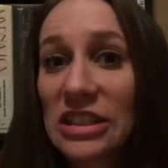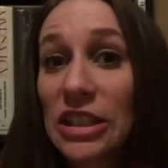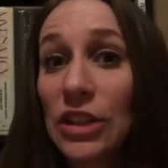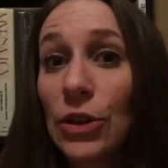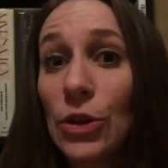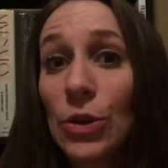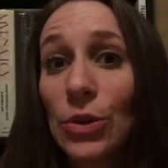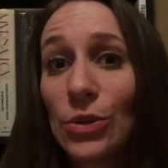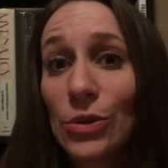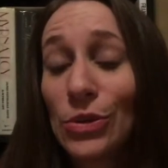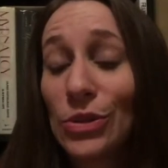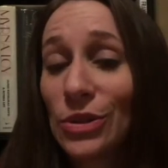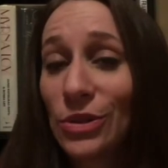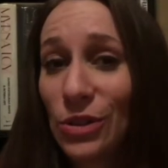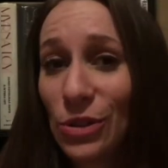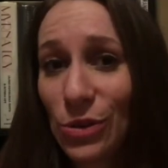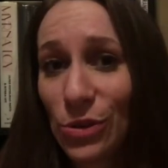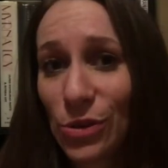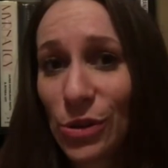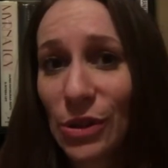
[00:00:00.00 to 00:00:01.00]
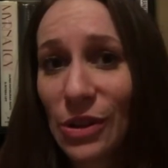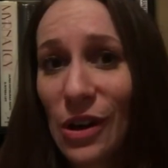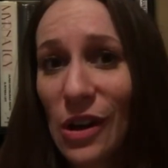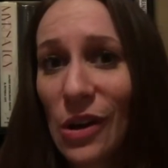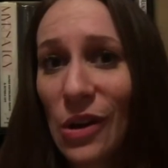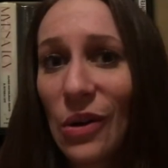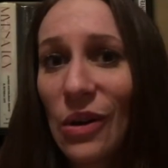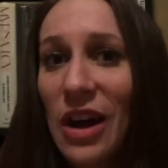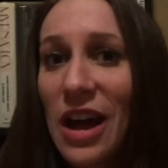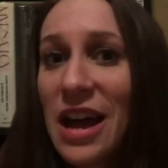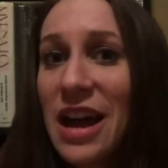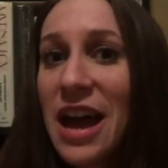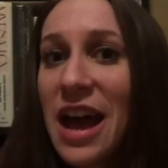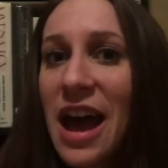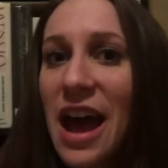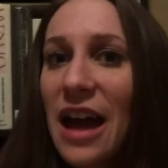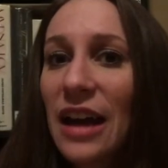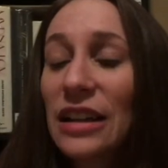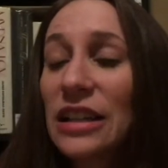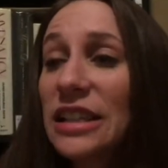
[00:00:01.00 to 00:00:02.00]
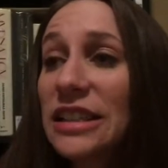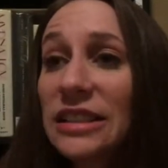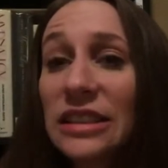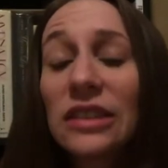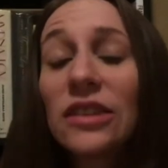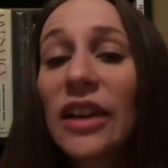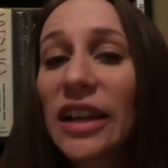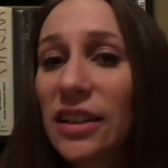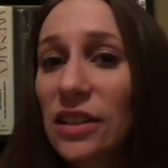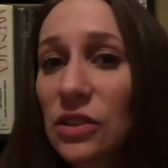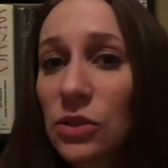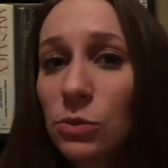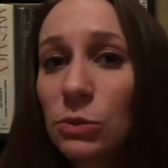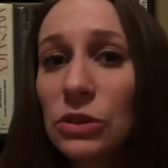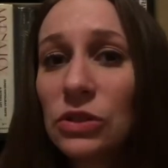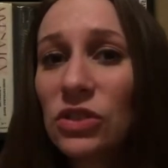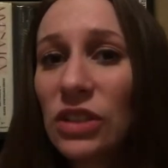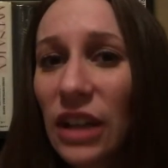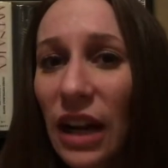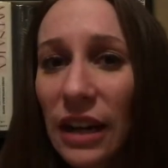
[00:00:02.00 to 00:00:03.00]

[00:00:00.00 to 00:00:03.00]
years and years ago, and I did like this movie.